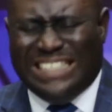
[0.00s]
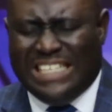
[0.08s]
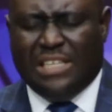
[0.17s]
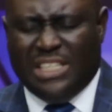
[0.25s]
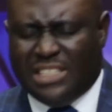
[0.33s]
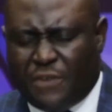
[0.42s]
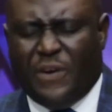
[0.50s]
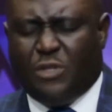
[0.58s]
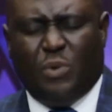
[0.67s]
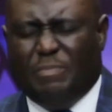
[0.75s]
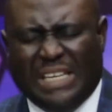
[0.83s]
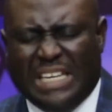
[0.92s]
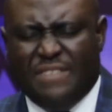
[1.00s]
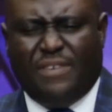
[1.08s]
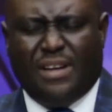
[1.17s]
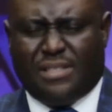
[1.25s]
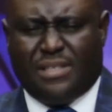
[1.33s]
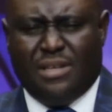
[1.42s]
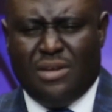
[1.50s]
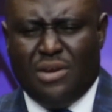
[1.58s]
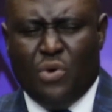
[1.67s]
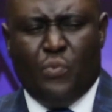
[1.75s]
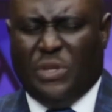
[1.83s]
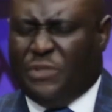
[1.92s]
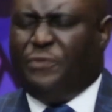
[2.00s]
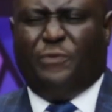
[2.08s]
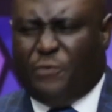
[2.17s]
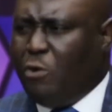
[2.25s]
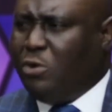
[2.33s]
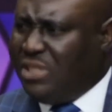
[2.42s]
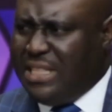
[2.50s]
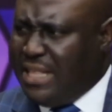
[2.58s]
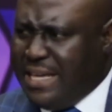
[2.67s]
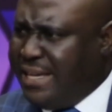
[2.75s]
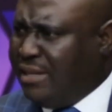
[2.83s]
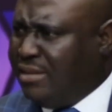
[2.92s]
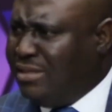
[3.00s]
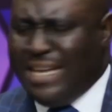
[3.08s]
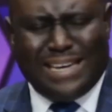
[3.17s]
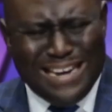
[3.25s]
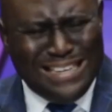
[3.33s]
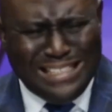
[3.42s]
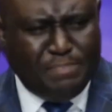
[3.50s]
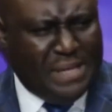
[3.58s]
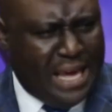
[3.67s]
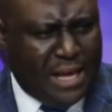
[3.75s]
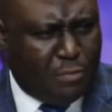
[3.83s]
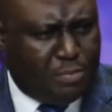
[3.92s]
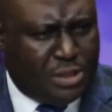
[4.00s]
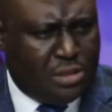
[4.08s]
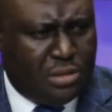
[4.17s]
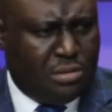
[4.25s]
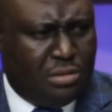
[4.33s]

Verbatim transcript: deal, interface with believers with faulty thinking. They can't be helped.